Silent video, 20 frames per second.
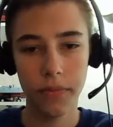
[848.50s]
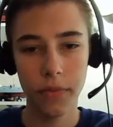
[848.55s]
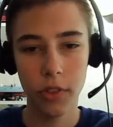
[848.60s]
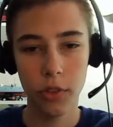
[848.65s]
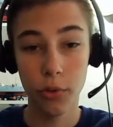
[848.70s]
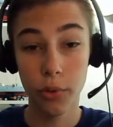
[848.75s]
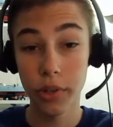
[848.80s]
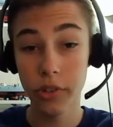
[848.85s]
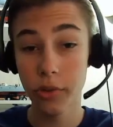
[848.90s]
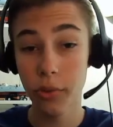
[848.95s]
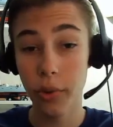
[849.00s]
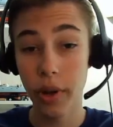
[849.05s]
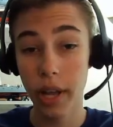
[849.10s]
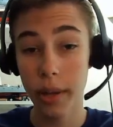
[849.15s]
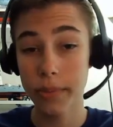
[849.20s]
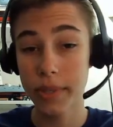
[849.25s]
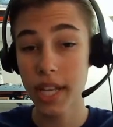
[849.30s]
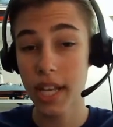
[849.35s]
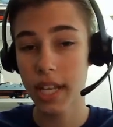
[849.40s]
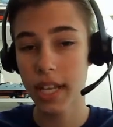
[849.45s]
The reason why
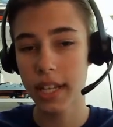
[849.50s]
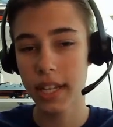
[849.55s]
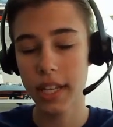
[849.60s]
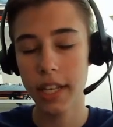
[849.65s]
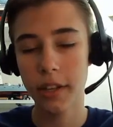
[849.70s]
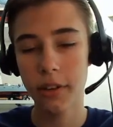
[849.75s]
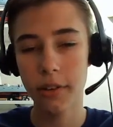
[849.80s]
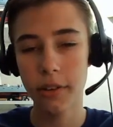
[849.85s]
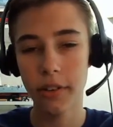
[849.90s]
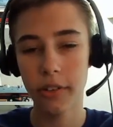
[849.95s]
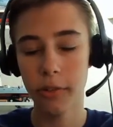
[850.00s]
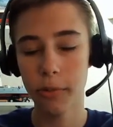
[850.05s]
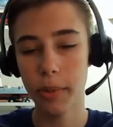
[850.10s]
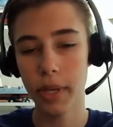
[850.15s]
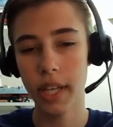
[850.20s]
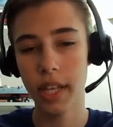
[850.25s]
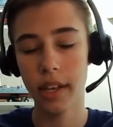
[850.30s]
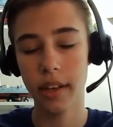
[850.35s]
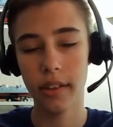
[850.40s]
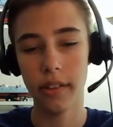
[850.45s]
I'm taking here is
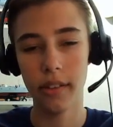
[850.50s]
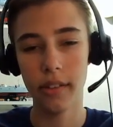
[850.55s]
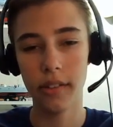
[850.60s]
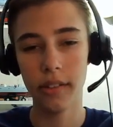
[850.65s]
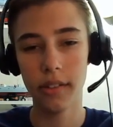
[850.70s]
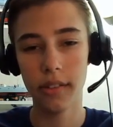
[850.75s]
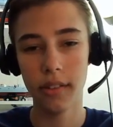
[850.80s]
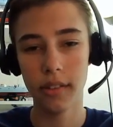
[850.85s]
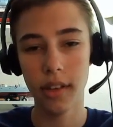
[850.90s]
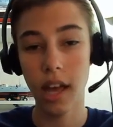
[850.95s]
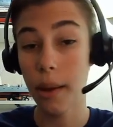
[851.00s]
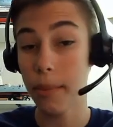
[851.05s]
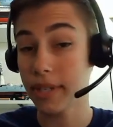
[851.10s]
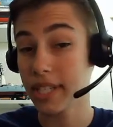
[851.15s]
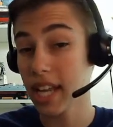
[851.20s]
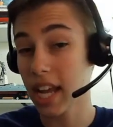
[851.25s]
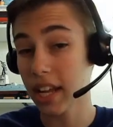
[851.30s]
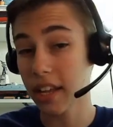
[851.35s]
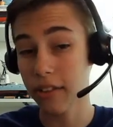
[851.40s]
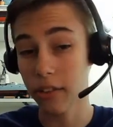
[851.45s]
because I'm
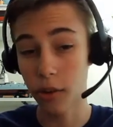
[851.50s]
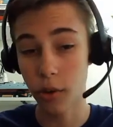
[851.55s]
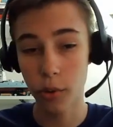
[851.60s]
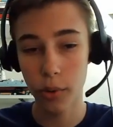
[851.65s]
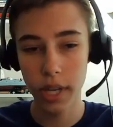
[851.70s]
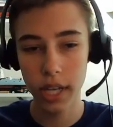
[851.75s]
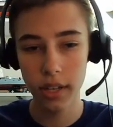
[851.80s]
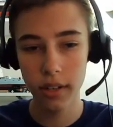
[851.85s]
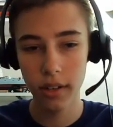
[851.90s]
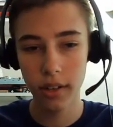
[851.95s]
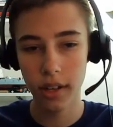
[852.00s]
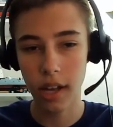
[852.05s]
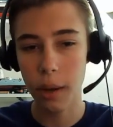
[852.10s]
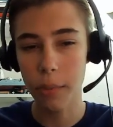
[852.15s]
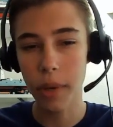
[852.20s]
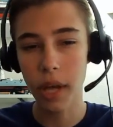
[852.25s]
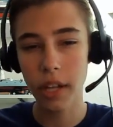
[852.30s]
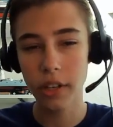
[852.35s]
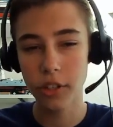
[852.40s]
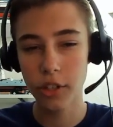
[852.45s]
attacking the queen. I'm
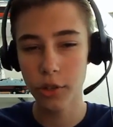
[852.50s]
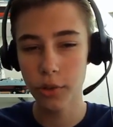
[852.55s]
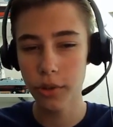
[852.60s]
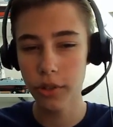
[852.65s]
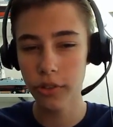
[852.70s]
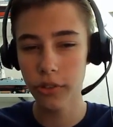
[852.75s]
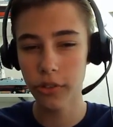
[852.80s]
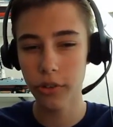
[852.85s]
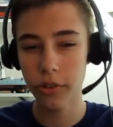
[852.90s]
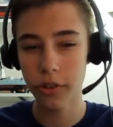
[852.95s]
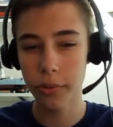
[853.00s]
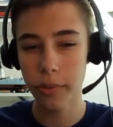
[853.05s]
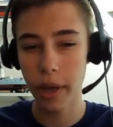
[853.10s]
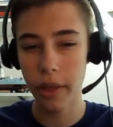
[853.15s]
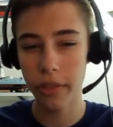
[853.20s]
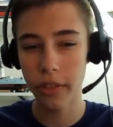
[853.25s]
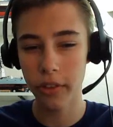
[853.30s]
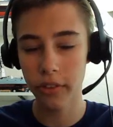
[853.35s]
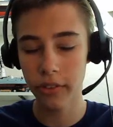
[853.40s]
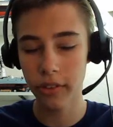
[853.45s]
not too concerned
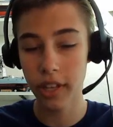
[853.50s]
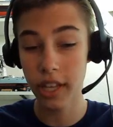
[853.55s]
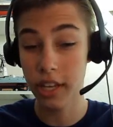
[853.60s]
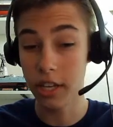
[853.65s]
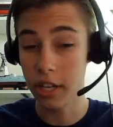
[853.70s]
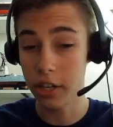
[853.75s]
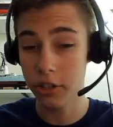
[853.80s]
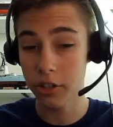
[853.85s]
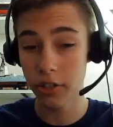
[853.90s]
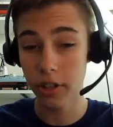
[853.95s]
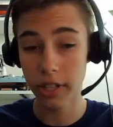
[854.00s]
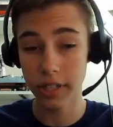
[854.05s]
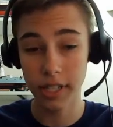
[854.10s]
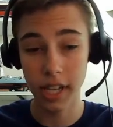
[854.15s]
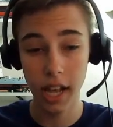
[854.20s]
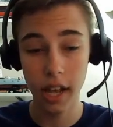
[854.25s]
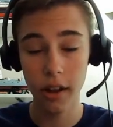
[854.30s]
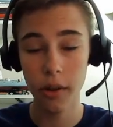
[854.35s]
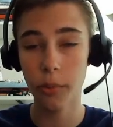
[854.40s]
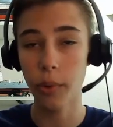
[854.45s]
about this initial
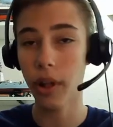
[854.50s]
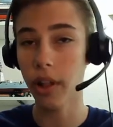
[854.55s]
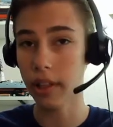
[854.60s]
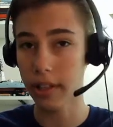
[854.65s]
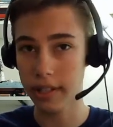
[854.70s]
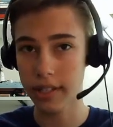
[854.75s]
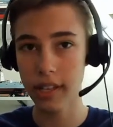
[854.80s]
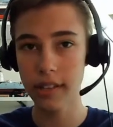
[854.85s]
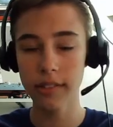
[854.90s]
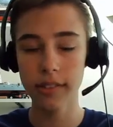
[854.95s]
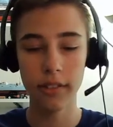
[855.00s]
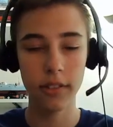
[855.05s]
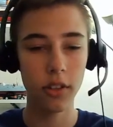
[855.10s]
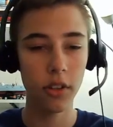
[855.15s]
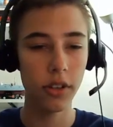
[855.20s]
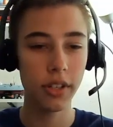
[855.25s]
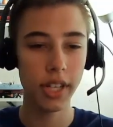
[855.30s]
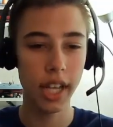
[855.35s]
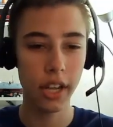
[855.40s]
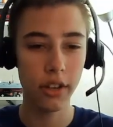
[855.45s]
attack. While it does
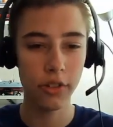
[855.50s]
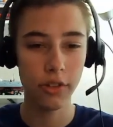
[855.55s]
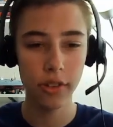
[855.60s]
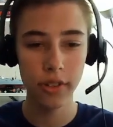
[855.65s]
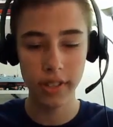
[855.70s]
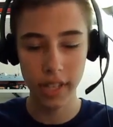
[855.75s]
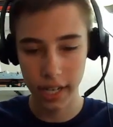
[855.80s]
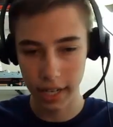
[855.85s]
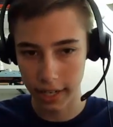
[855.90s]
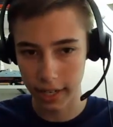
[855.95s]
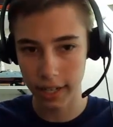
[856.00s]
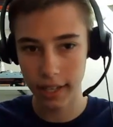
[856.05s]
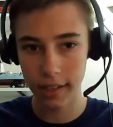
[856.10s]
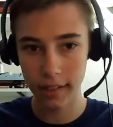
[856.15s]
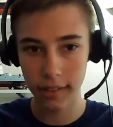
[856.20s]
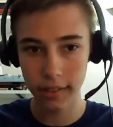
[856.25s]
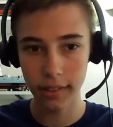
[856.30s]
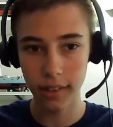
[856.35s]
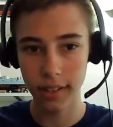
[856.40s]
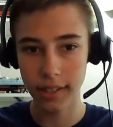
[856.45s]
look dangerous and it
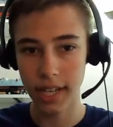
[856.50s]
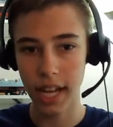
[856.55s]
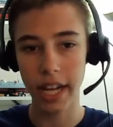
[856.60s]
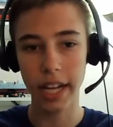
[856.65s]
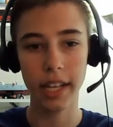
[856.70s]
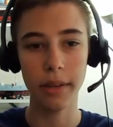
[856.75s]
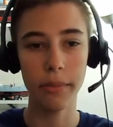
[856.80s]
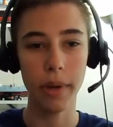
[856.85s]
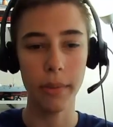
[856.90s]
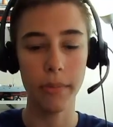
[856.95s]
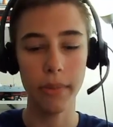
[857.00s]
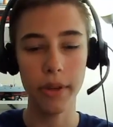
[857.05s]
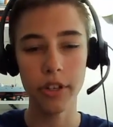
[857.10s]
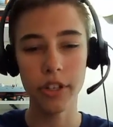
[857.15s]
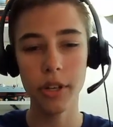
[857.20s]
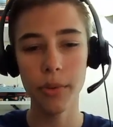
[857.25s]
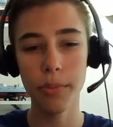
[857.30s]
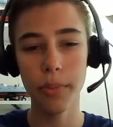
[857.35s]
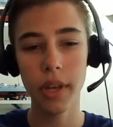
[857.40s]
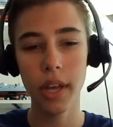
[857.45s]
is attacking my
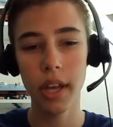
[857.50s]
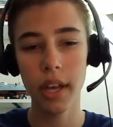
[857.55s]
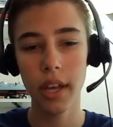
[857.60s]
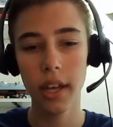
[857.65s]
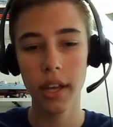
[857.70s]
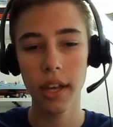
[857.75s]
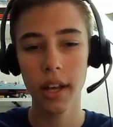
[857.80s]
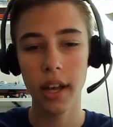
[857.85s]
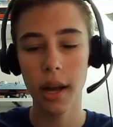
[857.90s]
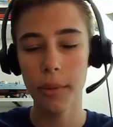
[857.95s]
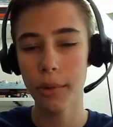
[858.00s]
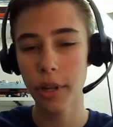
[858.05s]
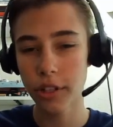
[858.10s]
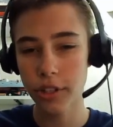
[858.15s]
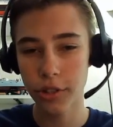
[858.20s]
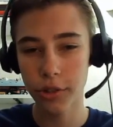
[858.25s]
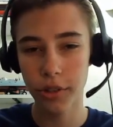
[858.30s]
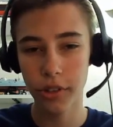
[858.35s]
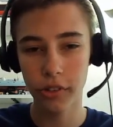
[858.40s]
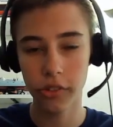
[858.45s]
bishop, I'm not
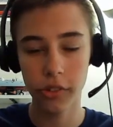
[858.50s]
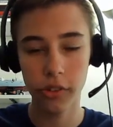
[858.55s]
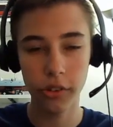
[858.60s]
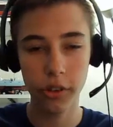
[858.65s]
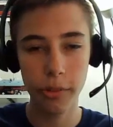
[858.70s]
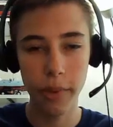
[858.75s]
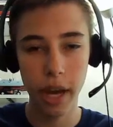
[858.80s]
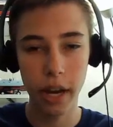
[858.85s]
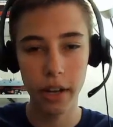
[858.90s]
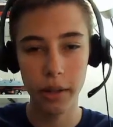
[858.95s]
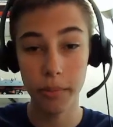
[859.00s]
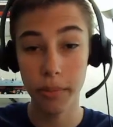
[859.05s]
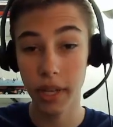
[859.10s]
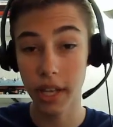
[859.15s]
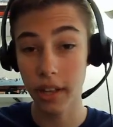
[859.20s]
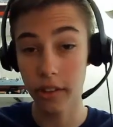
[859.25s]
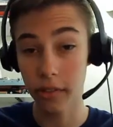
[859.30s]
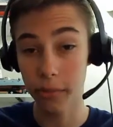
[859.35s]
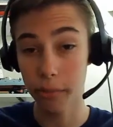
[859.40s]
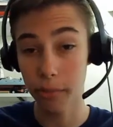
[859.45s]
too concerned about it
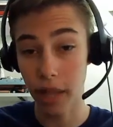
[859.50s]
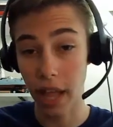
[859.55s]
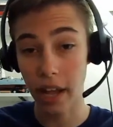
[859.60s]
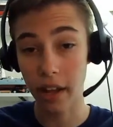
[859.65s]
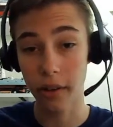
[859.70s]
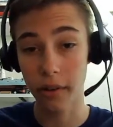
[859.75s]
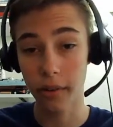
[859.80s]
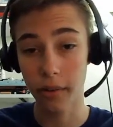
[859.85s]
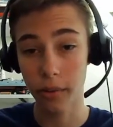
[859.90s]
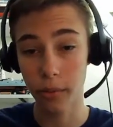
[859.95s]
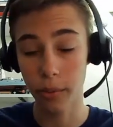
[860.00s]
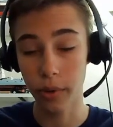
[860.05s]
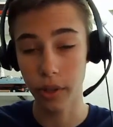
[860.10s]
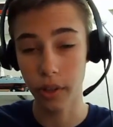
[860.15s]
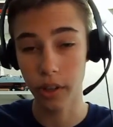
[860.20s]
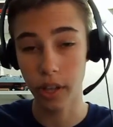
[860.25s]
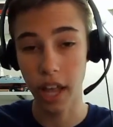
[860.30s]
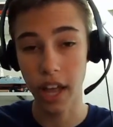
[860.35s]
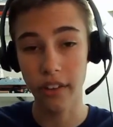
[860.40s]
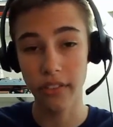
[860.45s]
because black
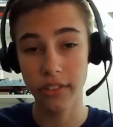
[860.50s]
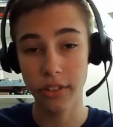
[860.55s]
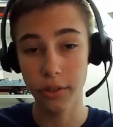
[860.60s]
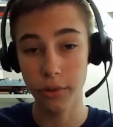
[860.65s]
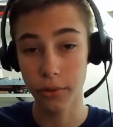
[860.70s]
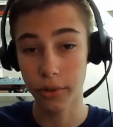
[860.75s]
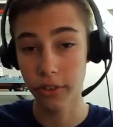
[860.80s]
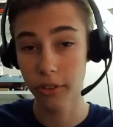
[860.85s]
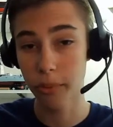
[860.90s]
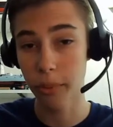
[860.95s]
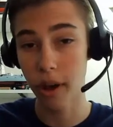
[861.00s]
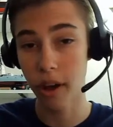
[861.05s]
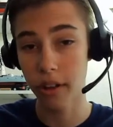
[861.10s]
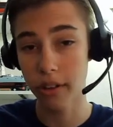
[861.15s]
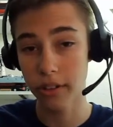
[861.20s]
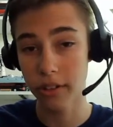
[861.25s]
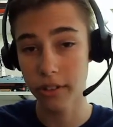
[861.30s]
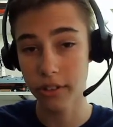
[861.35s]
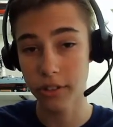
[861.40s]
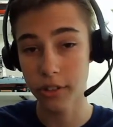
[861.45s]
will have to
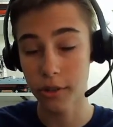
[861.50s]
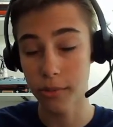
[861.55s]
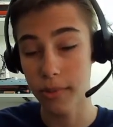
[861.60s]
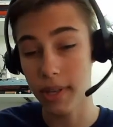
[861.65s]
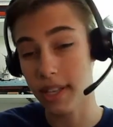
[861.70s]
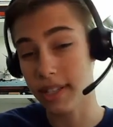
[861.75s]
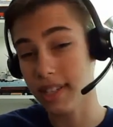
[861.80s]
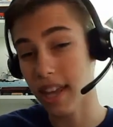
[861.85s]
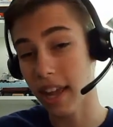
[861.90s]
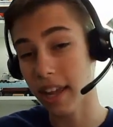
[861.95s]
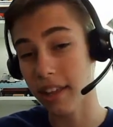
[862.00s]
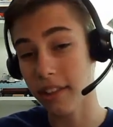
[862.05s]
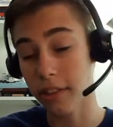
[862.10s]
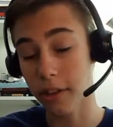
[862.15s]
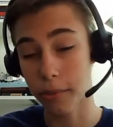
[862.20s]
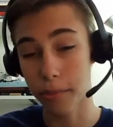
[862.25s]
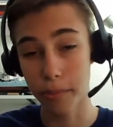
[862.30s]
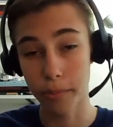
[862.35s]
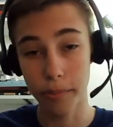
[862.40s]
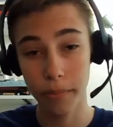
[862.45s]
respond to me attacking
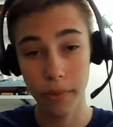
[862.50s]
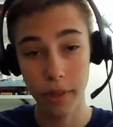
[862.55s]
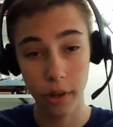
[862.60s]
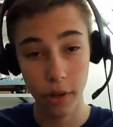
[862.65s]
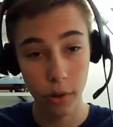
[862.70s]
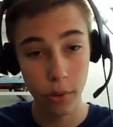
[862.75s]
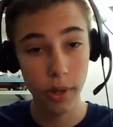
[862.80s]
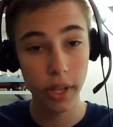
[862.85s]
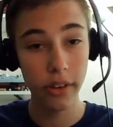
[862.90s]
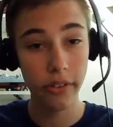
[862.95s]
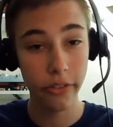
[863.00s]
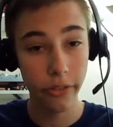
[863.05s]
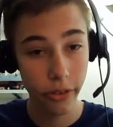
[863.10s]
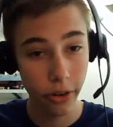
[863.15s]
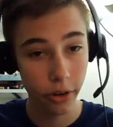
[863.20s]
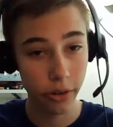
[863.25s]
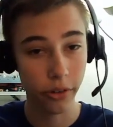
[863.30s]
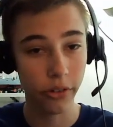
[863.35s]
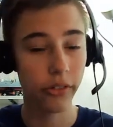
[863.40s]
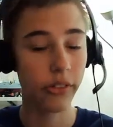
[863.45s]
their queen
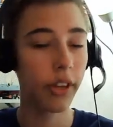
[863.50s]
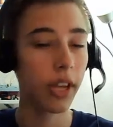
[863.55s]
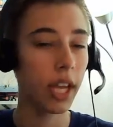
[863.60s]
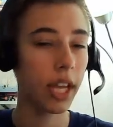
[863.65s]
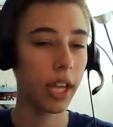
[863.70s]
first